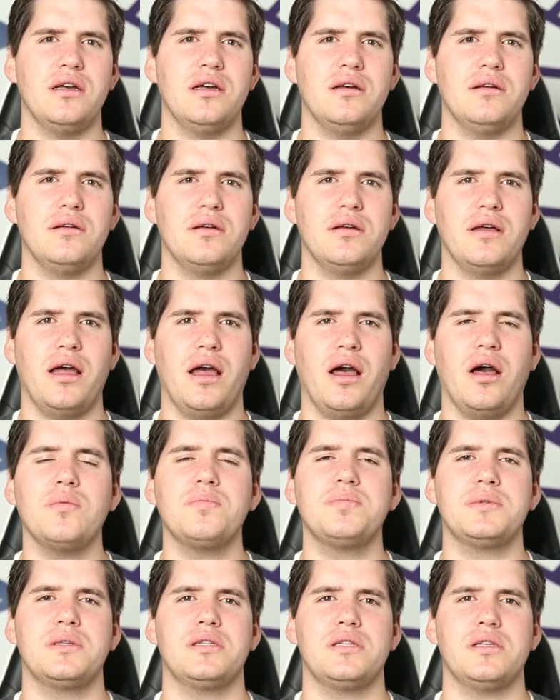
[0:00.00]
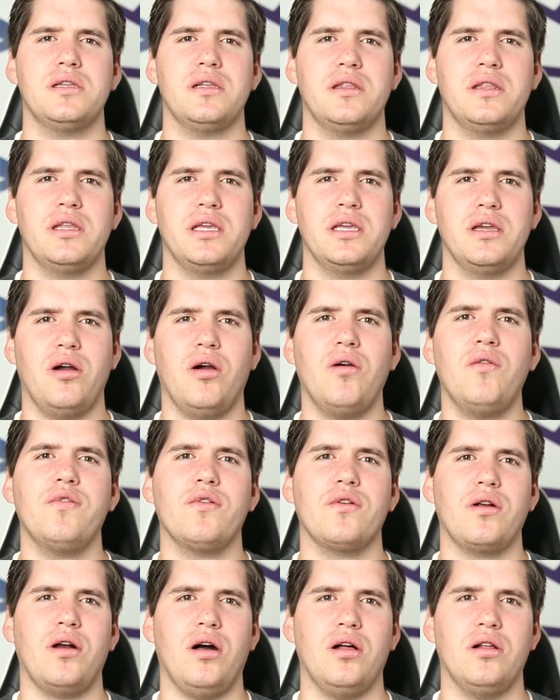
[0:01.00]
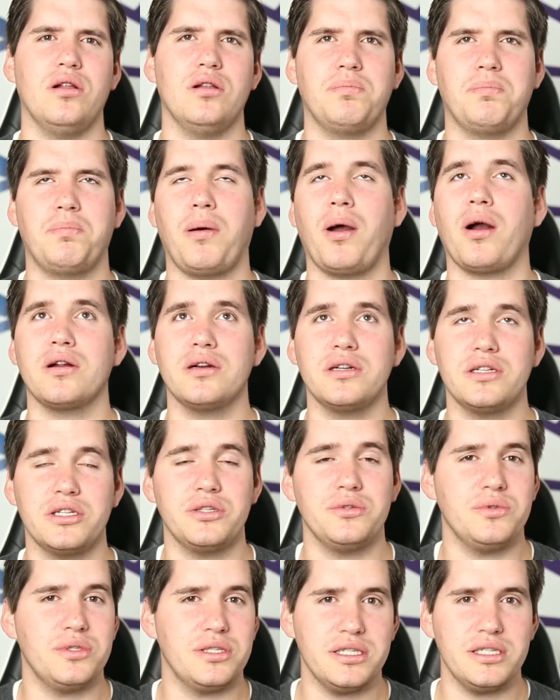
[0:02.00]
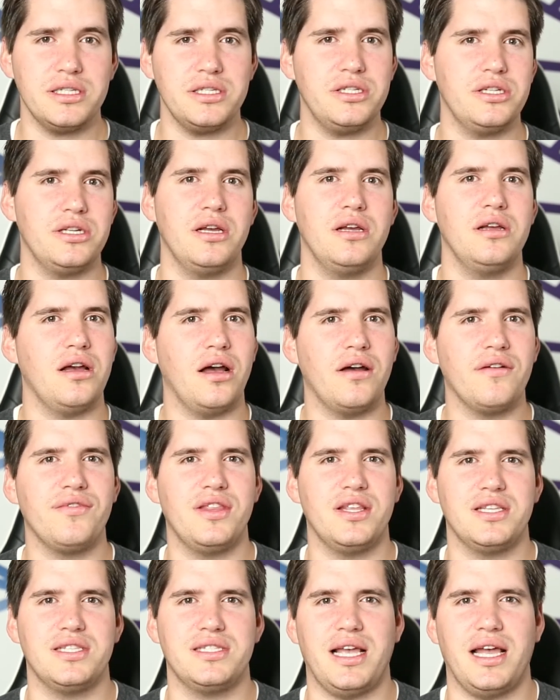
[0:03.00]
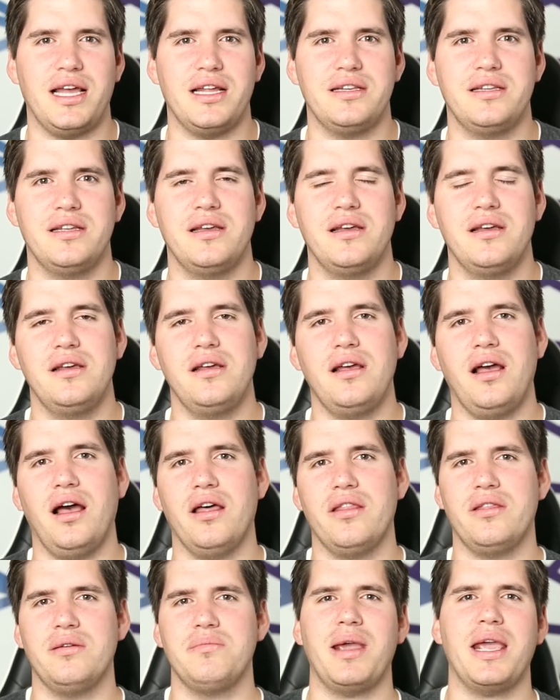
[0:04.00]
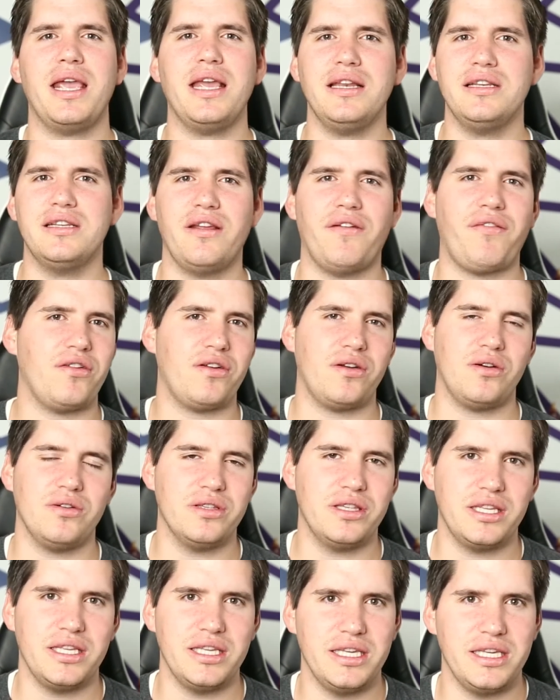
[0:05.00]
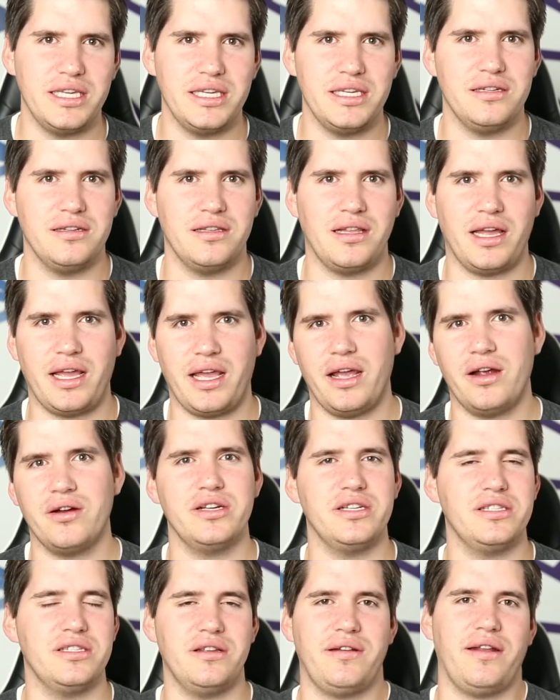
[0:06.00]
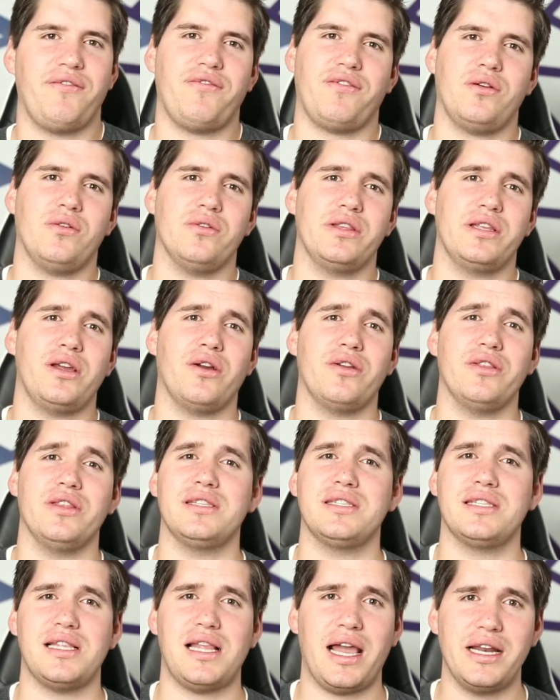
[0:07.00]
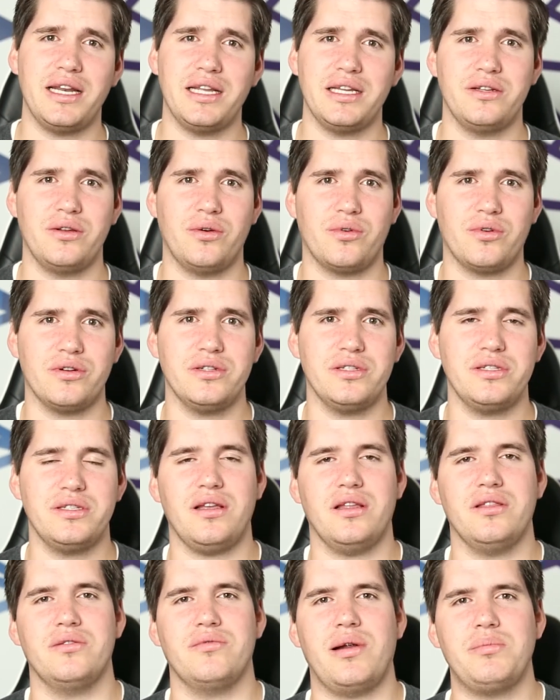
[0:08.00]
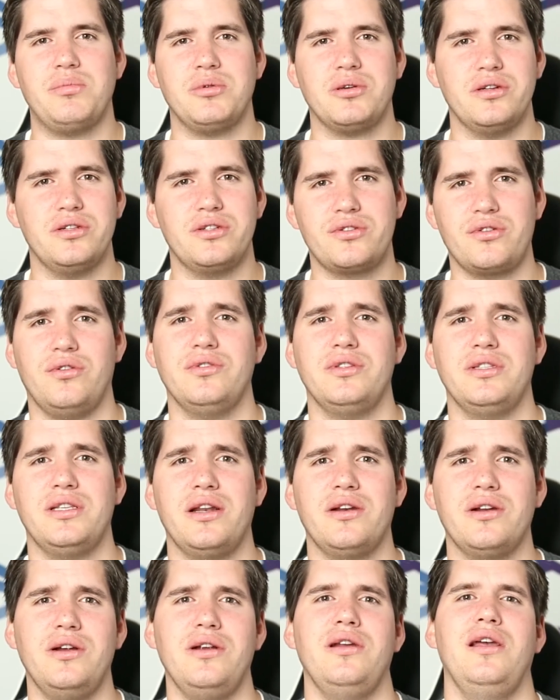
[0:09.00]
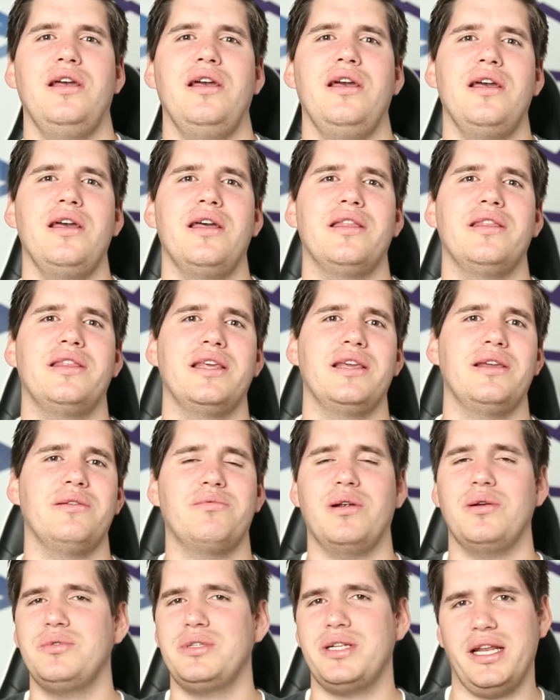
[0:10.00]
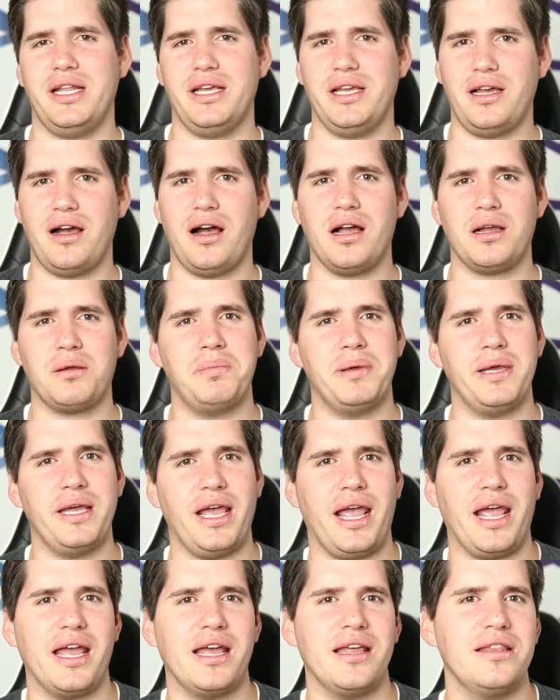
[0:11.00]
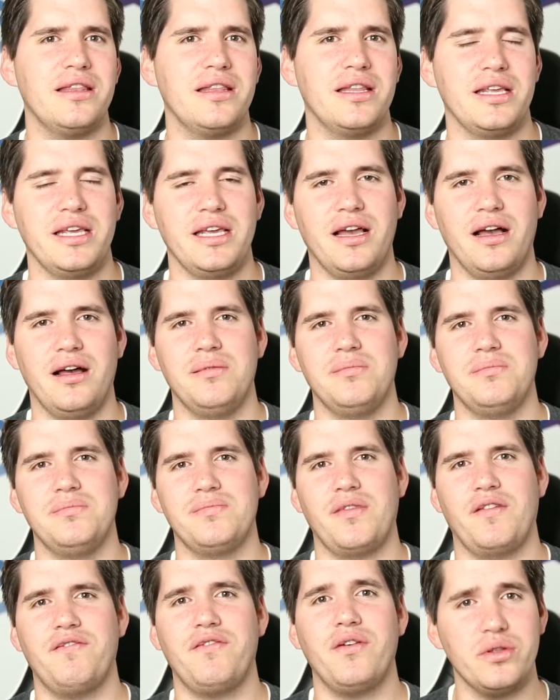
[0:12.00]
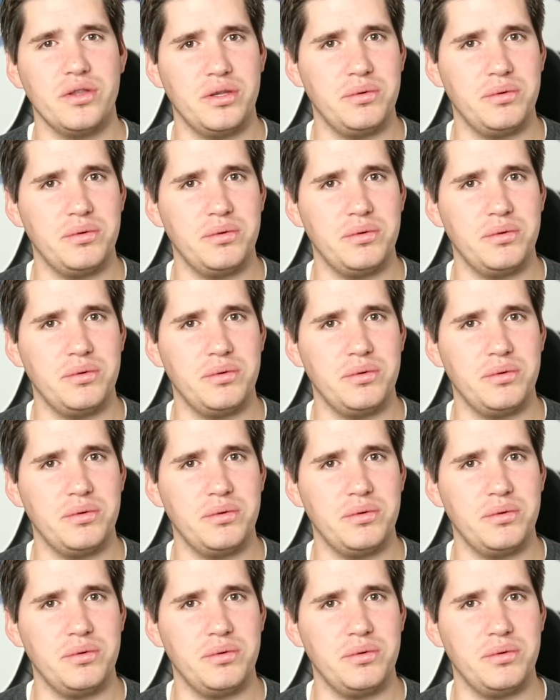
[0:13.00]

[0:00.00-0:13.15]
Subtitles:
helps the overall part usage of the set. The main difficulty, areas of difficulty, are the sliding doors on the Rebel Control Center, the rotating cockpit, and the foldable